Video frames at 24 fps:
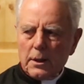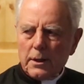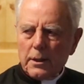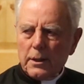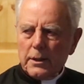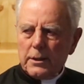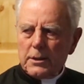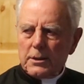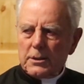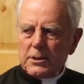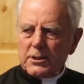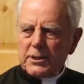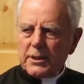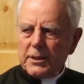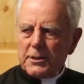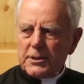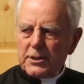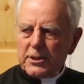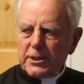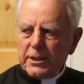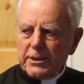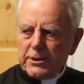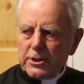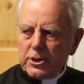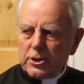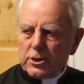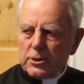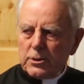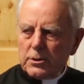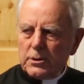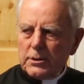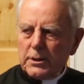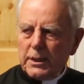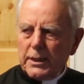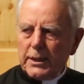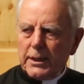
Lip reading: the sensation